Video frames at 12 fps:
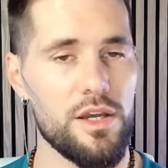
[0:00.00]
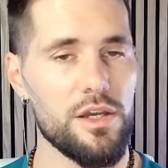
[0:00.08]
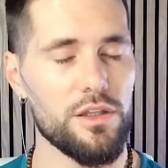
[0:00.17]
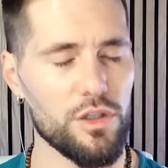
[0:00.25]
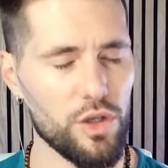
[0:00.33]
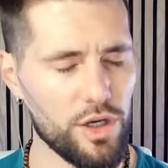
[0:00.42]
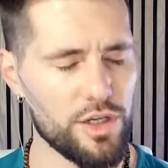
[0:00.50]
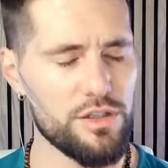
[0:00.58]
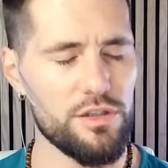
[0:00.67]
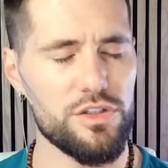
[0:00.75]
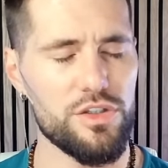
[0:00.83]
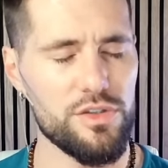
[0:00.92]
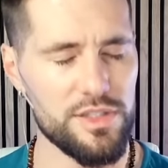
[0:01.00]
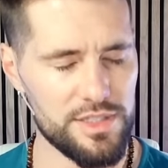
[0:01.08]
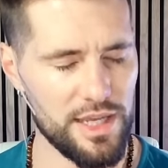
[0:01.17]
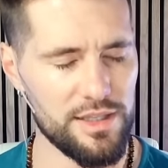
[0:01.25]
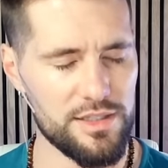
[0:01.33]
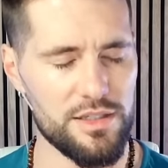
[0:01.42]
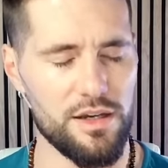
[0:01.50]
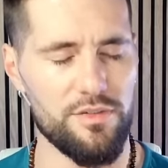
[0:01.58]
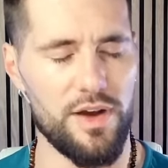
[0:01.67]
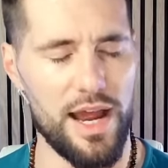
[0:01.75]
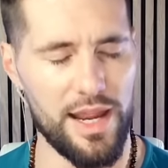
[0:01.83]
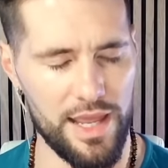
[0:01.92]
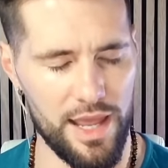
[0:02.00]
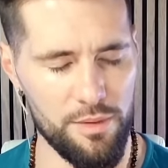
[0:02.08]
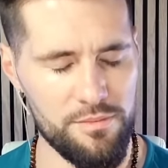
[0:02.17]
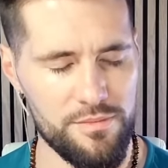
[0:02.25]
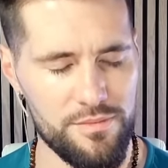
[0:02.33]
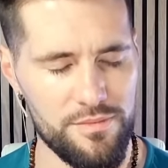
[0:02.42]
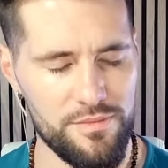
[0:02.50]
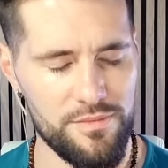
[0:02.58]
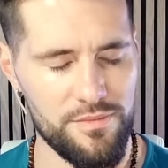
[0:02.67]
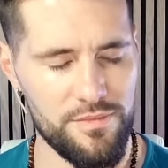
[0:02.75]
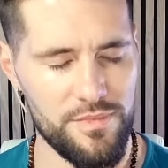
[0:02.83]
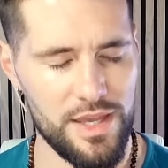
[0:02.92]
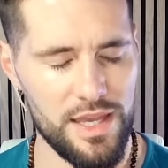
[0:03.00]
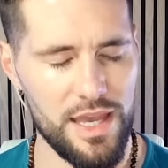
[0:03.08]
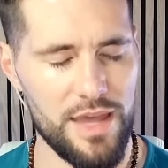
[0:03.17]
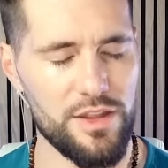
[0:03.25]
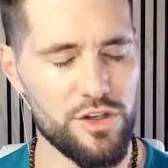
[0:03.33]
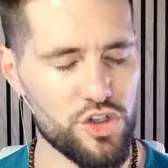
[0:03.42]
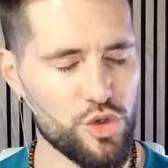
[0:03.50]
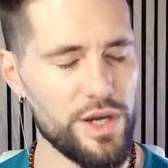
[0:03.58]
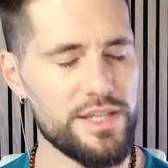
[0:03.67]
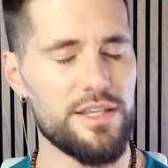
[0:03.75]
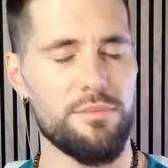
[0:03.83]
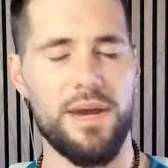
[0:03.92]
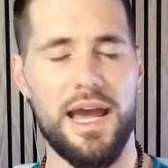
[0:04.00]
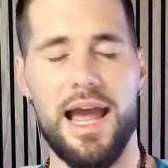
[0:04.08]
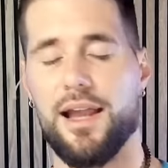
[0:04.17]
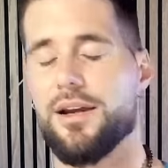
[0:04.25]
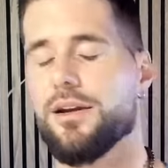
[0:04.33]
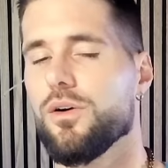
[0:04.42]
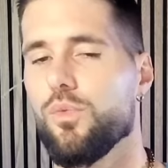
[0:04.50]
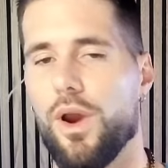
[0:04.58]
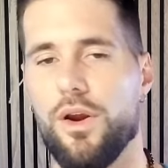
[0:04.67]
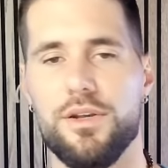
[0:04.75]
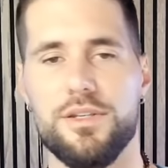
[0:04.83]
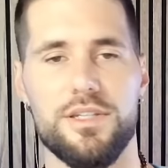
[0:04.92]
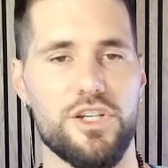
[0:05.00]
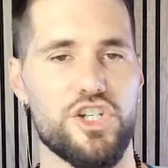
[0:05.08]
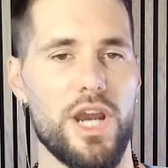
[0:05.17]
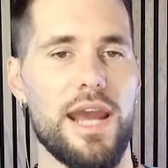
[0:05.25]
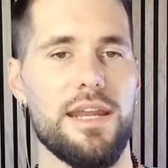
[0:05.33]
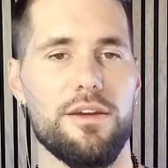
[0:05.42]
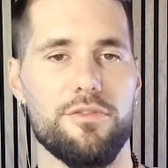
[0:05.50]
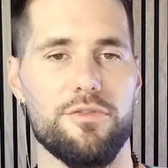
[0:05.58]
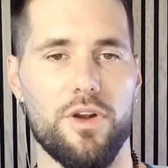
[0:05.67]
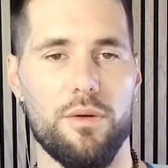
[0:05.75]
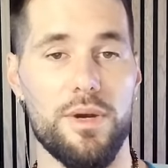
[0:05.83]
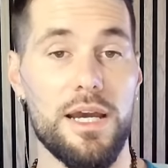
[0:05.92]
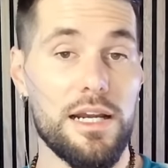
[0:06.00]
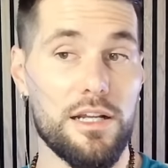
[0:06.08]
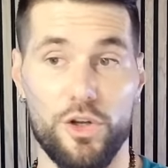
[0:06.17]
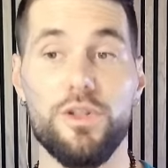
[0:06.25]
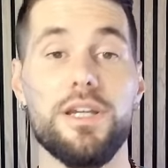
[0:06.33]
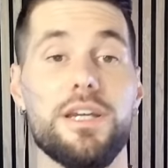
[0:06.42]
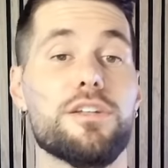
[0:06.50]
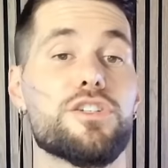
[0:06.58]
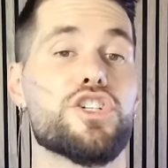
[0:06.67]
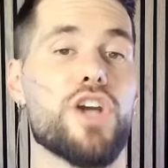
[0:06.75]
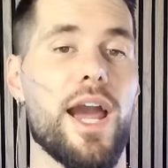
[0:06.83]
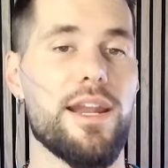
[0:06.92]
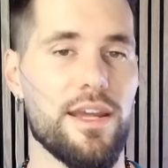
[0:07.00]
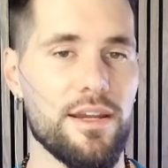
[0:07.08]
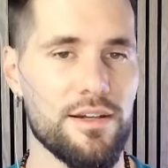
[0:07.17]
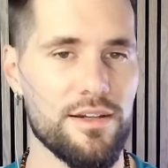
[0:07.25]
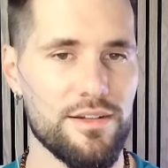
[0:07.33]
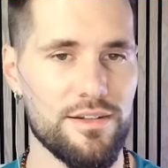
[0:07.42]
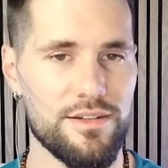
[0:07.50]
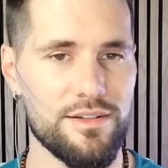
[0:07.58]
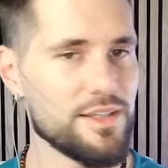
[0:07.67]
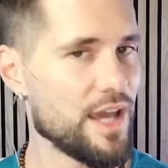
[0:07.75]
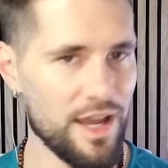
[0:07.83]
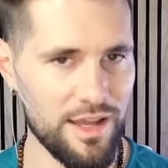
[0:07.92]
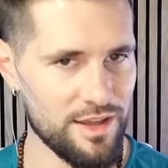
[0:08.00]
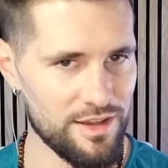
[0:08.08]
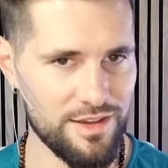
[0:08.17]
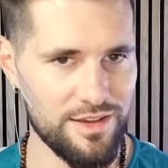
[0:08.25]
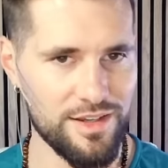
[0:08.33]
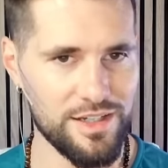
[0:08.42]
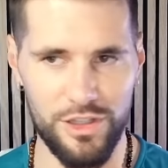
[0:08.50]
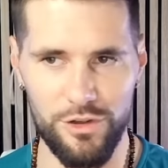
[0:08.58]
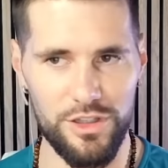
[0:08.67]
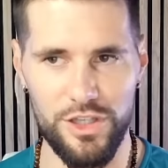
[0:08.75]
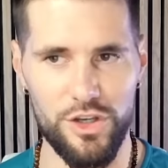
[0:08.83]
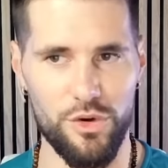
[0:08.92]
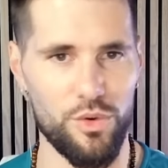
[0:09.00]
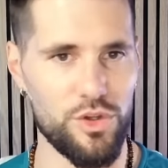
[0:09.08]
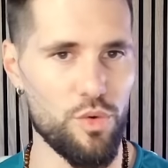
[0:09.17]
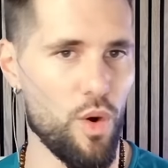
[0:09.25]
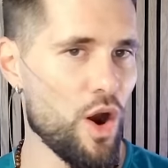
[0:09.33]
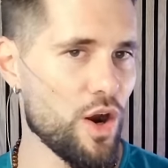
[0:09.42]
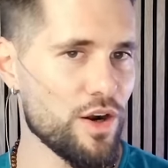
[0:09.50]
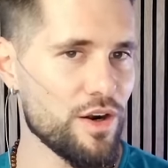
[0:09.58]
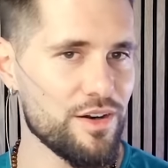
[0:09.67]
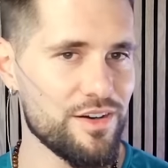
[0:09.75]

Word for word: Look to the sense of I am and then trace it back. Where is it shining from? Clearly, it's shining. Yeah? Clearly, you're, you are.